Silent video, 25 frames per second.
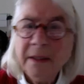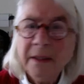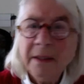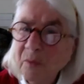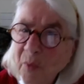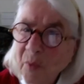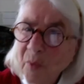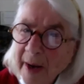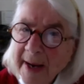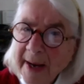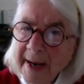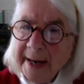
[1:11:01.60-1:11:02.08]

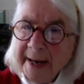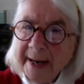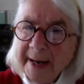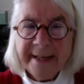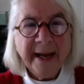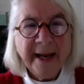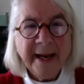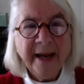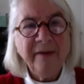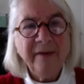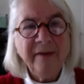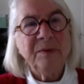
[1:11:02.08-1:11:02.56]
and
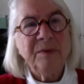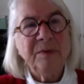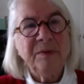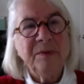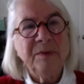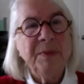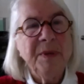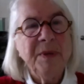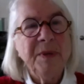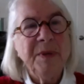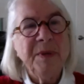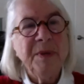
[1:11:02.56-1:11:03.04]
wine have to
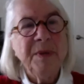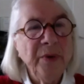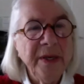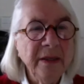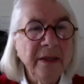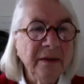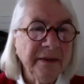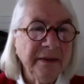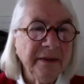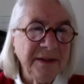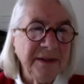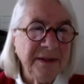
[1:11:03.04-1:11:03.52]
be
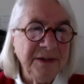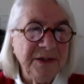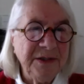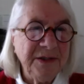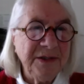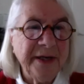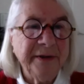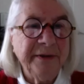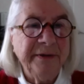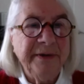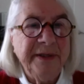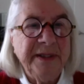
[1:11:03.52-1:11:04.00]
real
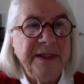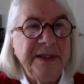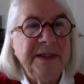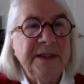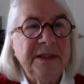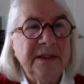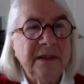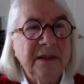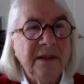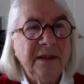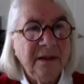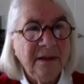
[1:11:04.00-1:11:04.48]
and
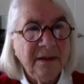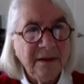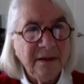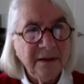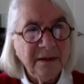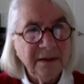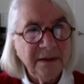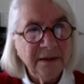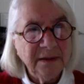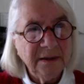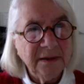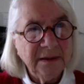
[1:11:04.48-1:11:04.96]
generous.
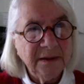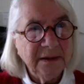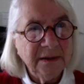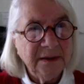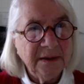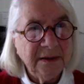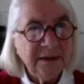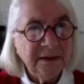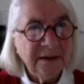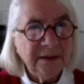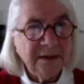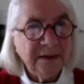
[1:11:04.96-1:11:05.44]

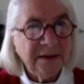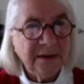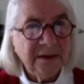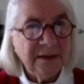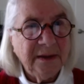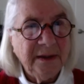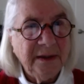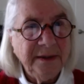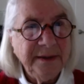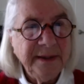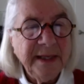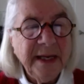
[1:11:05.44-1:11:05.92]

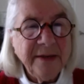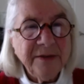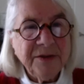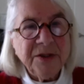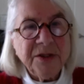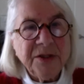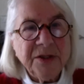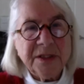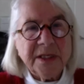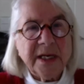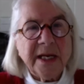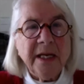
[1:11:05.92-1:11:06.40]
Not
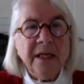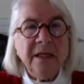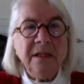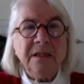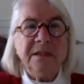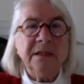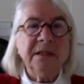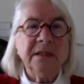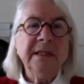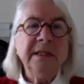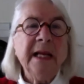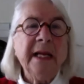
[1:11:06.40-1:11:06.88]
just
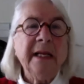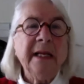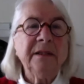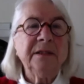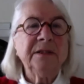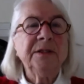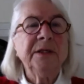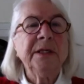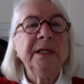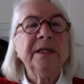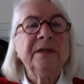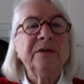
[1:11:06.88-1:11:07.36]
hints, not
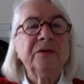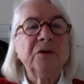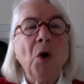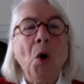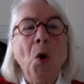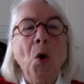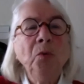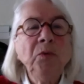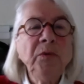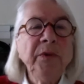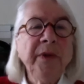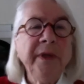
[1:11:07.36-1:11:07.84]
it's
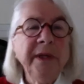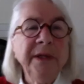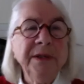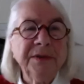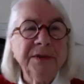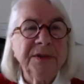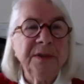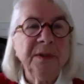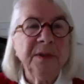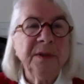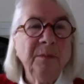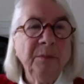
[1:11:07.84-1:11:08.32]
only
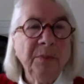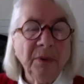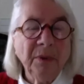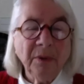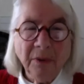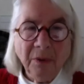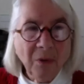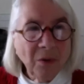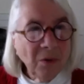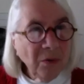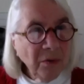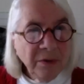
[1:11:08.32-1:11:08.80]
a
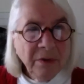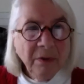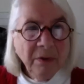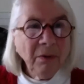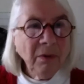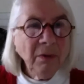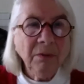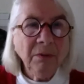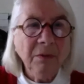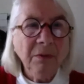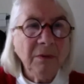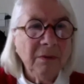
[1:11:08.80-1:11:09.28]
symbol. Oh
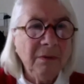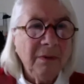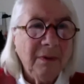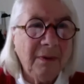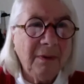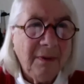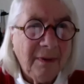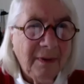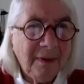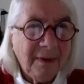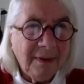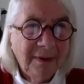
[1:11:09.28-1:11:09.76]
no,
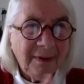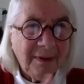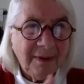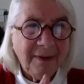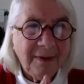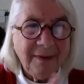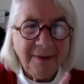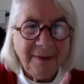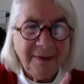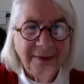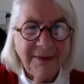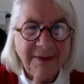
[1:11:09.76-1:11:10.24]

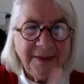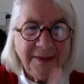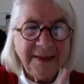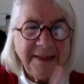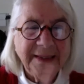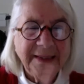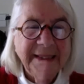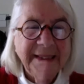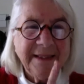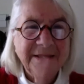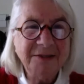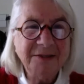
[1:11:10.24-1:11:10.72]

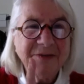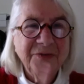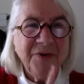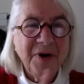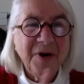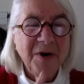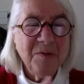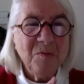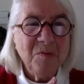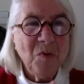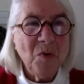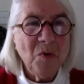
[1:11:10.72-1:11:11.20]
it's
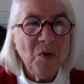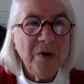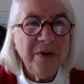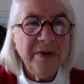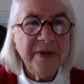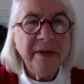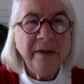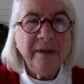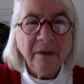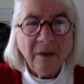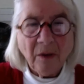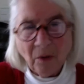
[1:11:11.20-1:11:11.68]
far more
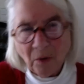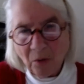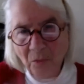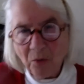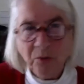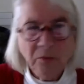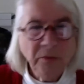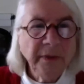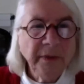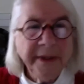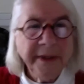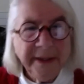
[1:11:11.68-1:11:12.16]
than
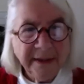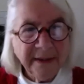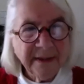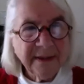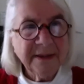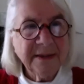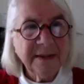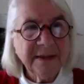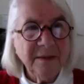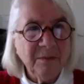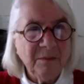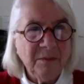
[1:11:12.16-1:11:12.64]
only
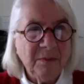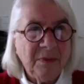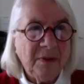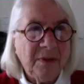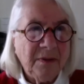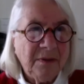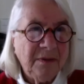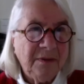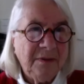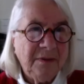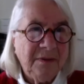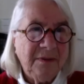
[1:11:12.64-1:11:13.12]
a
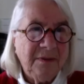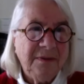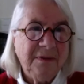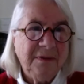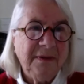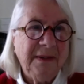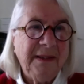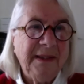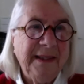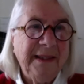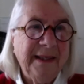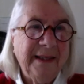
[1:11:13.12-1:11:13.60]
symbol.
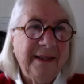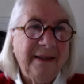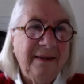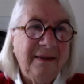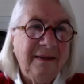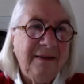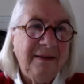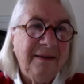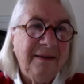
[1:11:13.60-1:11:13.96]
Yeah.